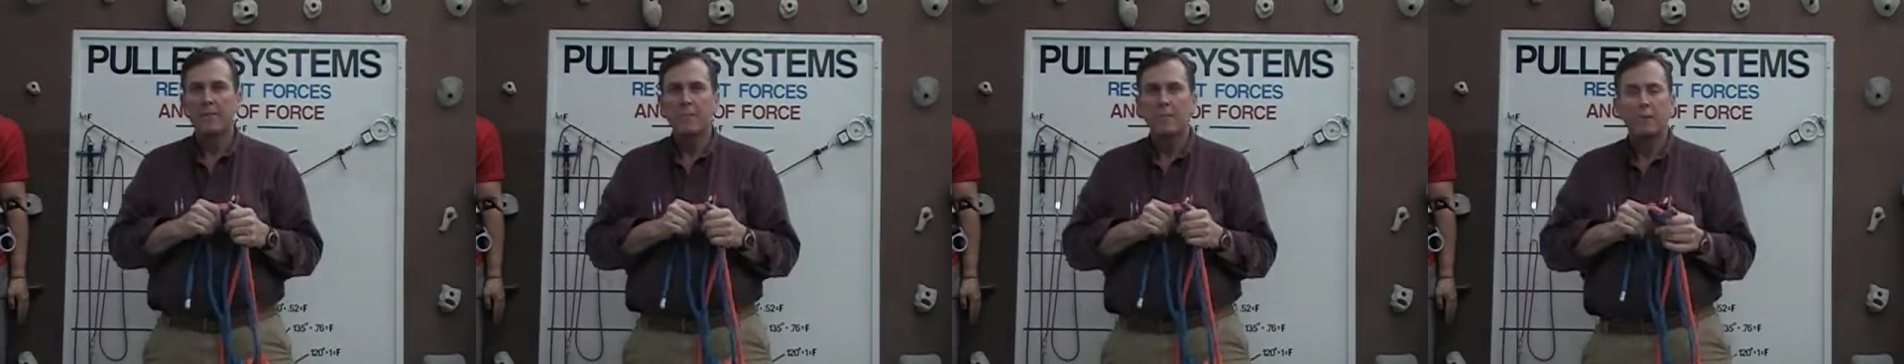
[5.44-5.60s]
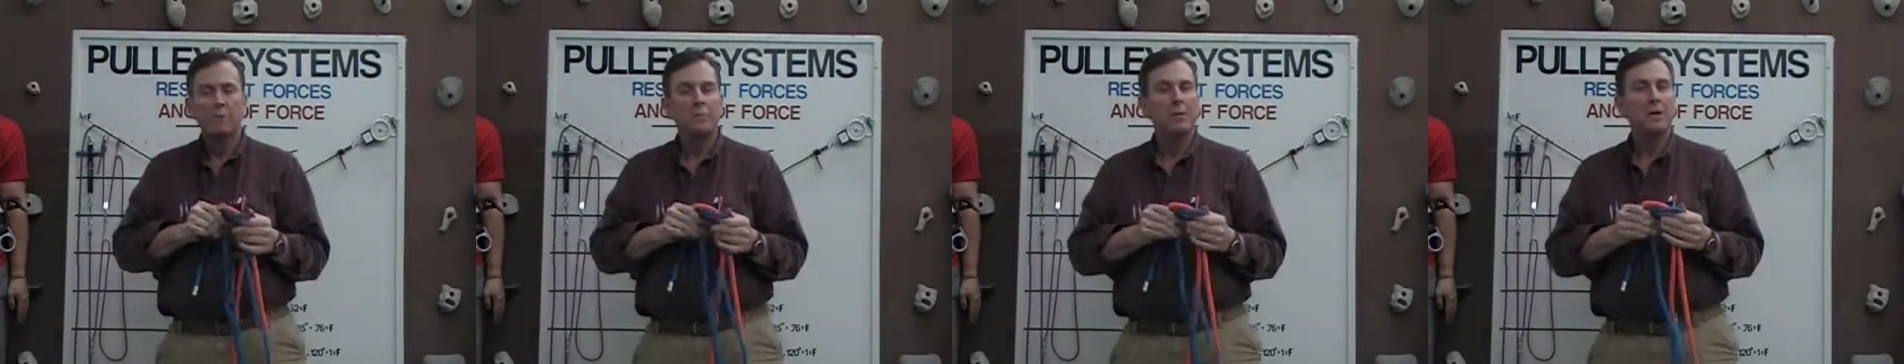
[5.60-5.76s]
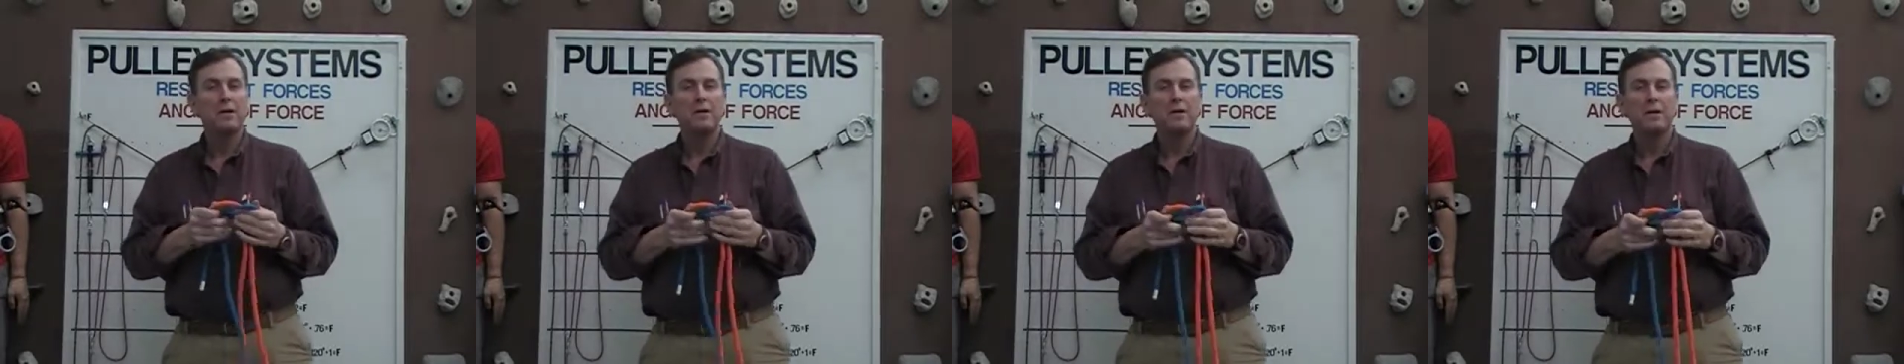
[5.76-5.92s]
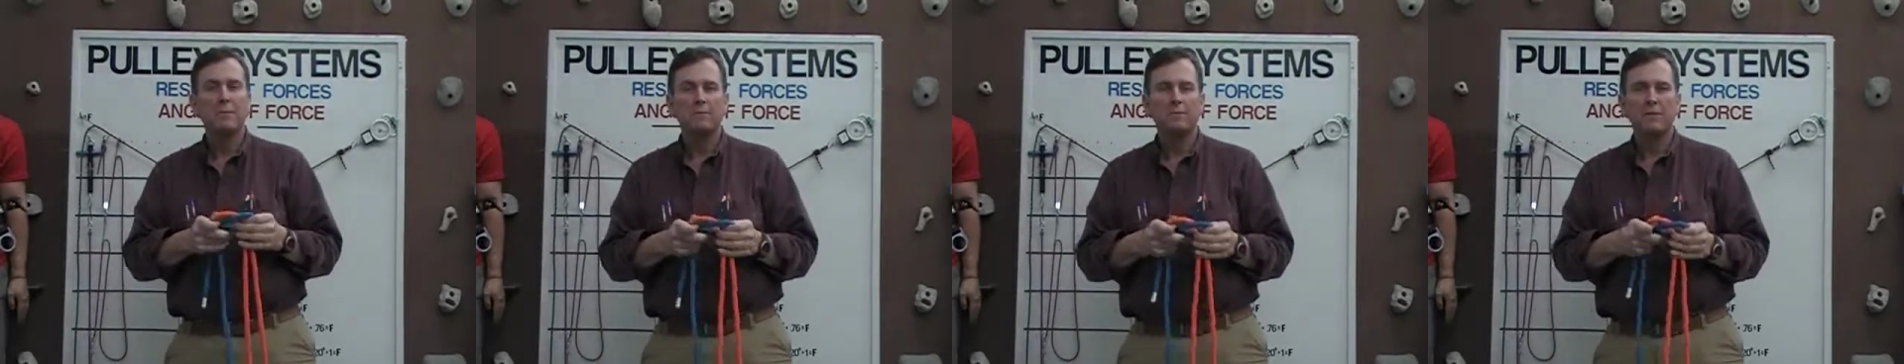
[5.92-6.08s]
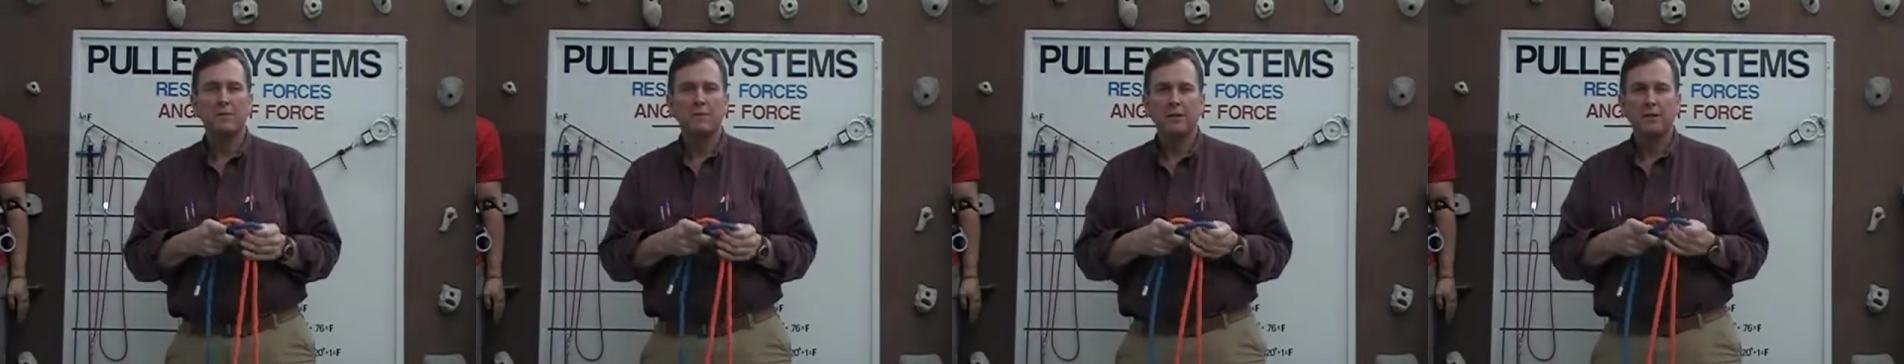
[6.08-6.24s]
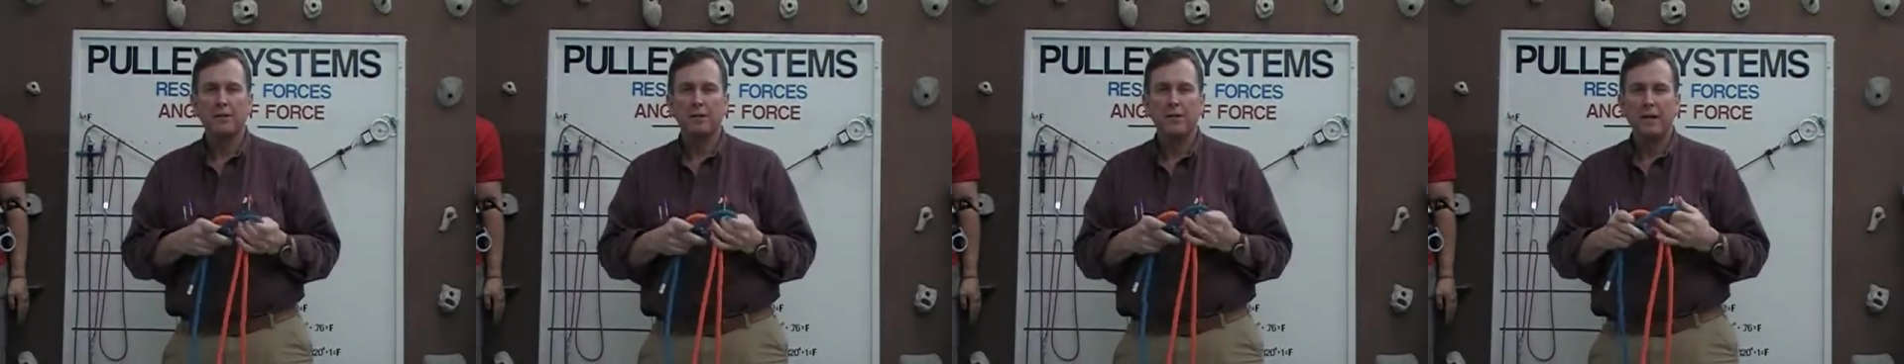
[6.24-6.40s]
my name is
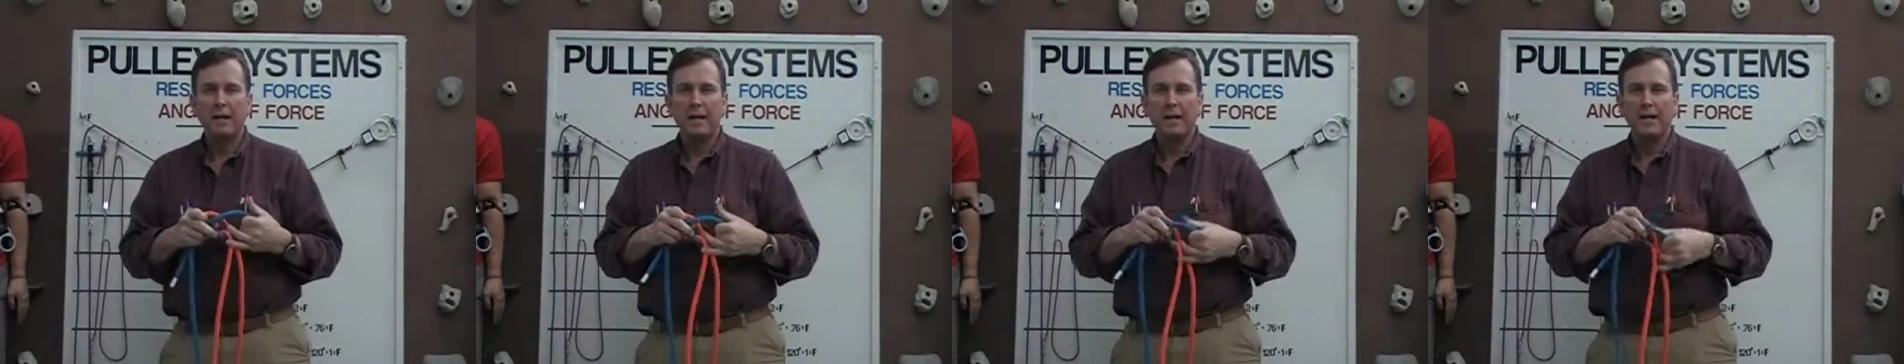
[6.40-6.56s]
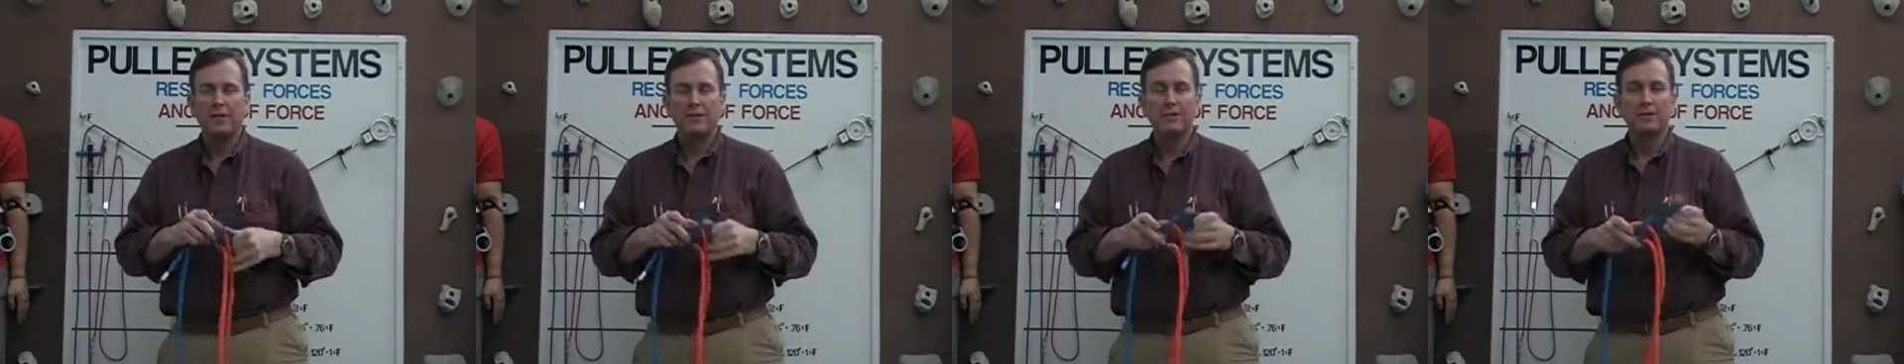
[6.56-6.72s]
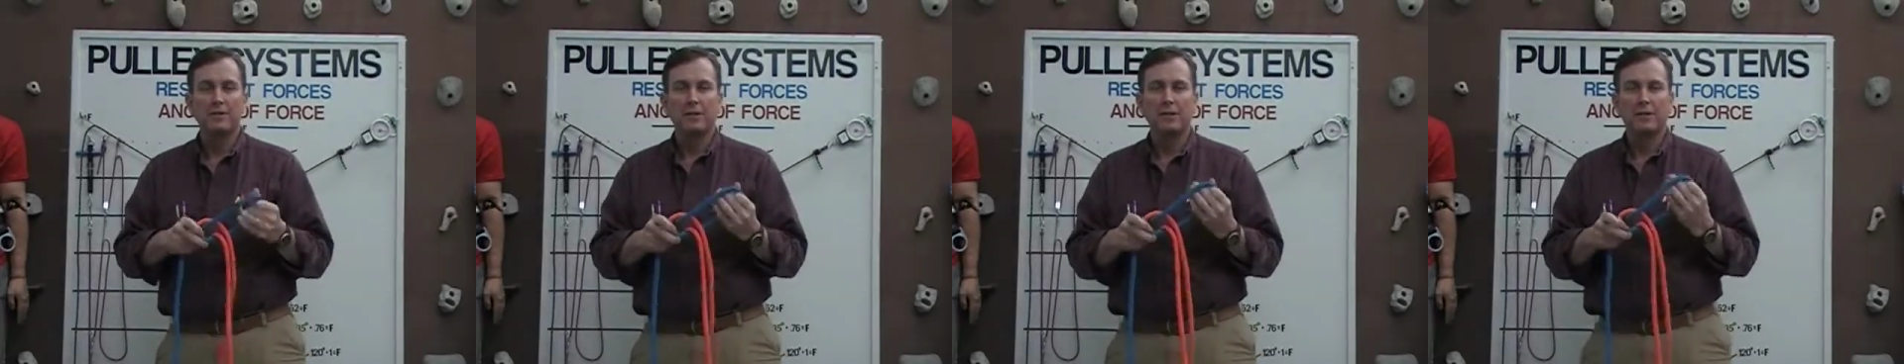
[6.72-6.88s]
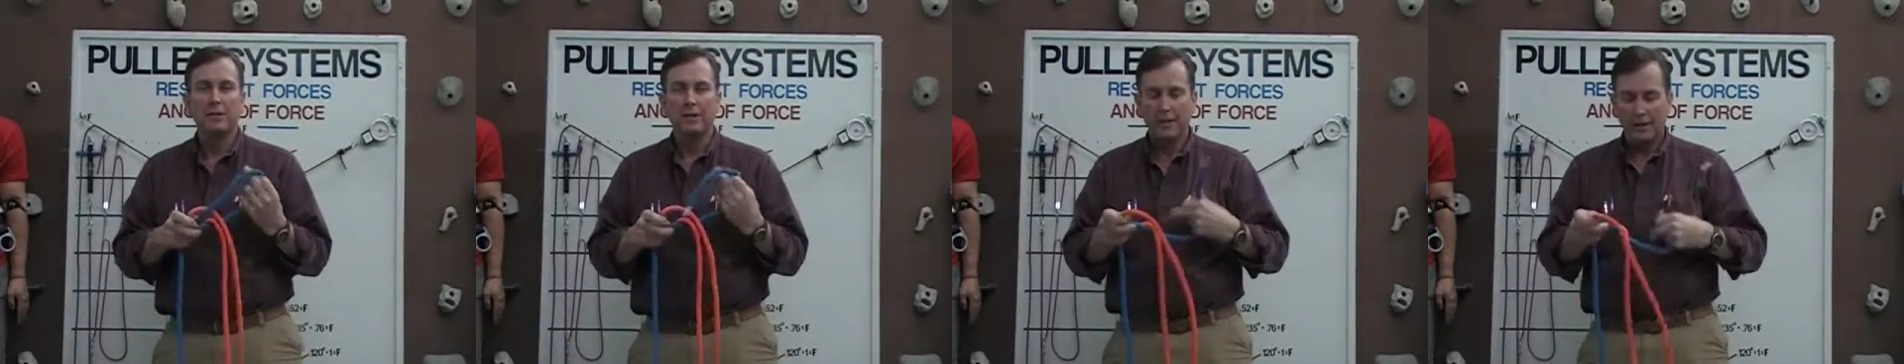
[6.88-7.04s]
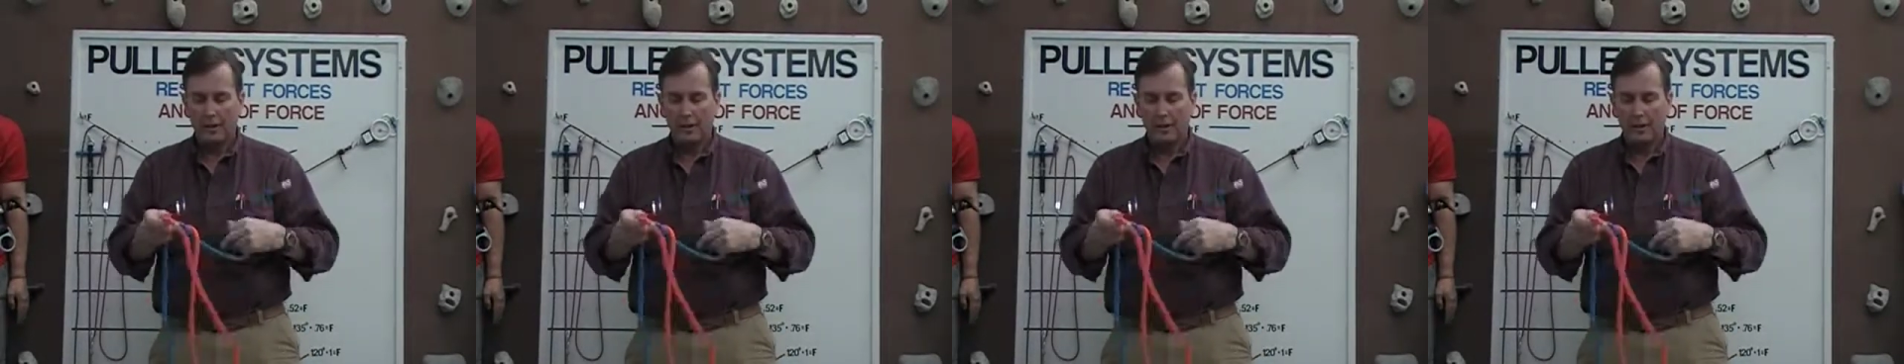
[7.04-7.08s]
Doug Hansen.